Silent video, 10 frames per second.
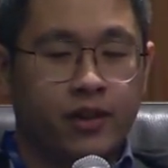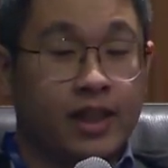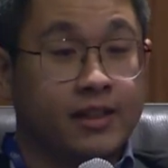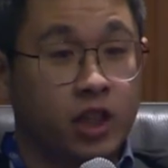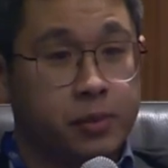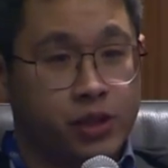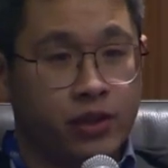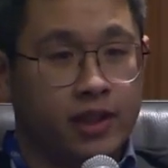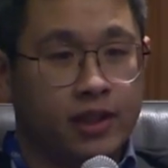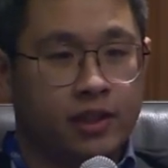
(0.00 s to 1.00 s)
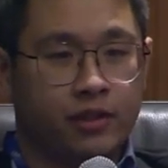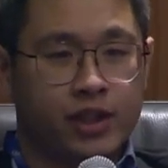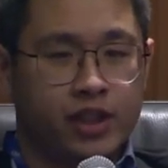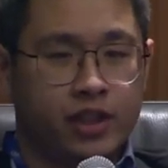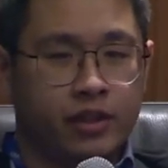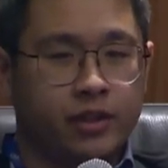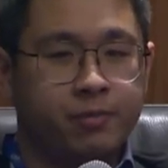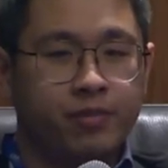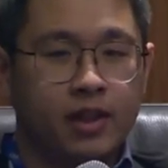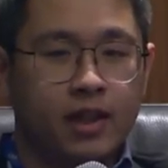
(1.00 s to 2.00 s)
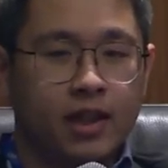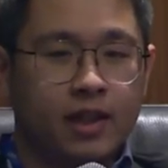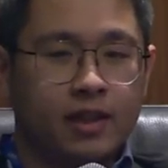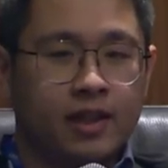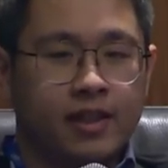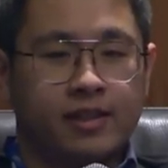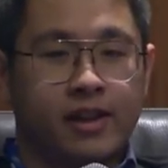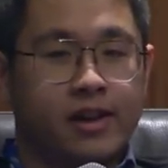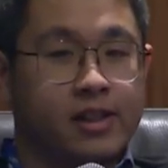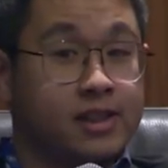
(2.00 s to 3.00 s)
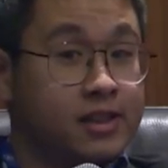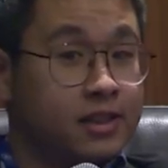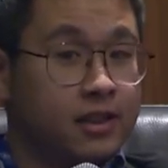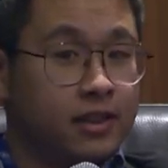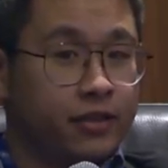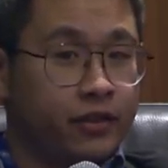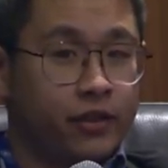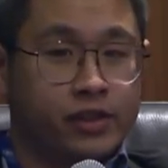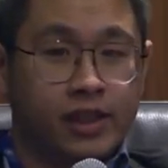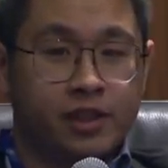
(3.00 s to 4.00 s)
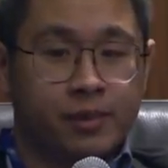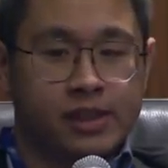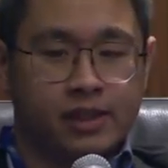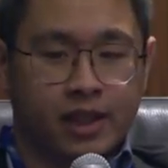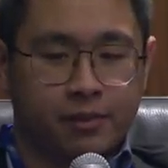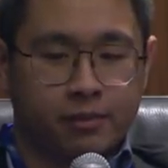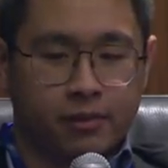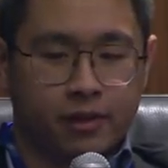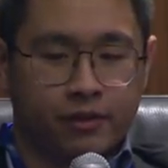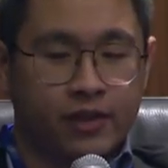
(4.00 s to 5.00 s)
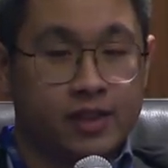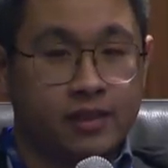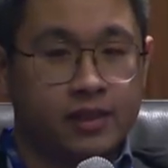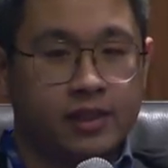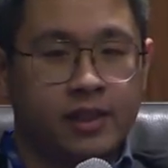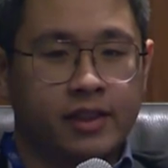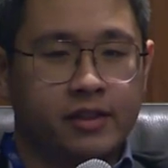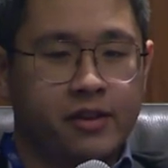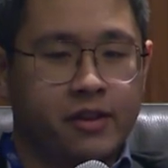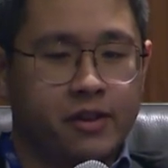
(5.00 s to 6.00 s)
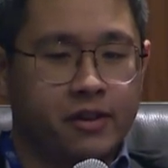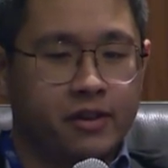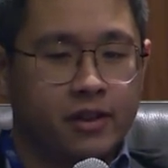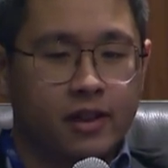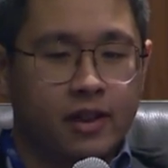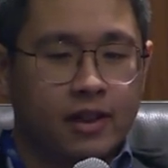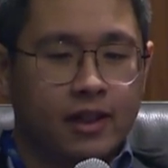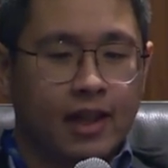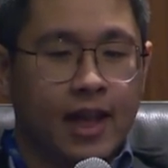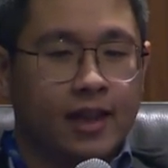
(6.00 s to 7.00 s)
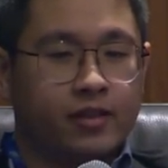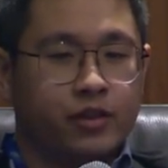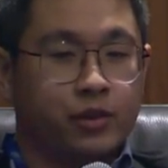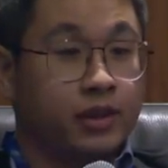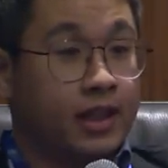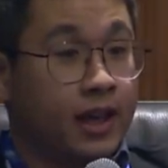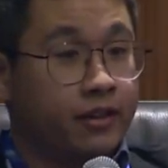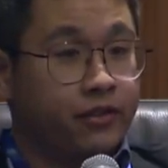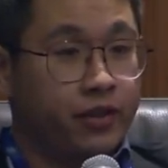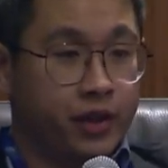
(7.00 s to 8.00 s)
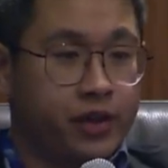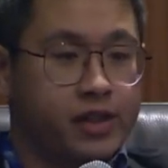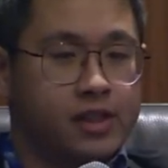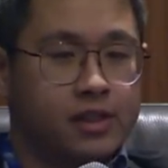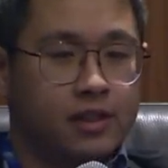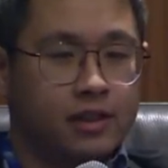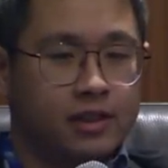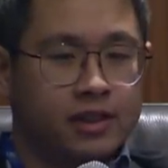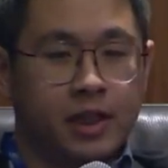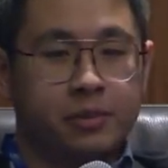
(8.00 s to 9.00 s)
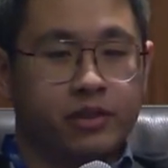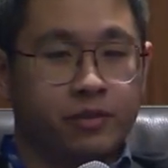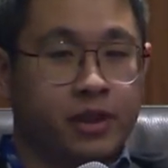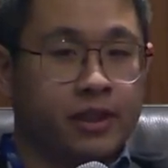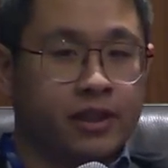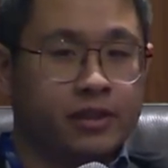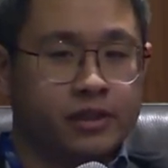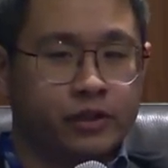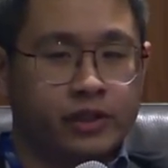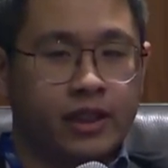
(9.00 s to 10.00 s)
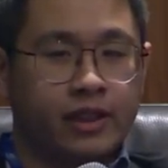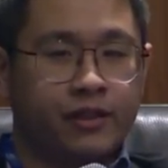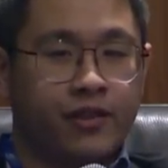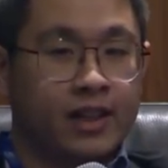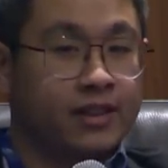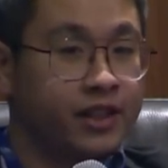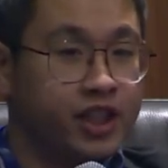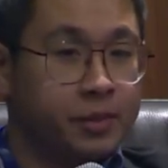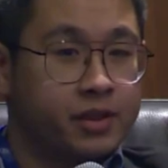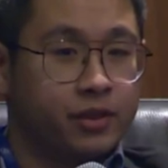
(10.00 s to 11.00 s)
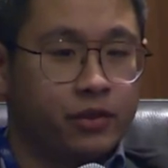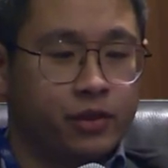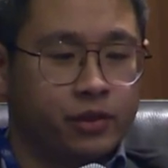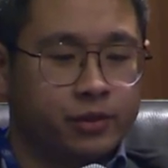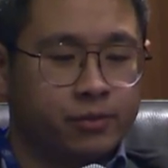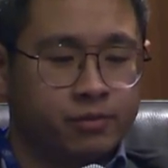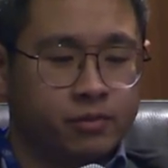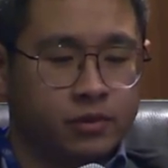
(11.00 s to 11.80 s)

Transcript: financing opportunities. Which, you know, these are for these maritime vessels. These are 8 to 9 figure sums of money just to really finance these ships to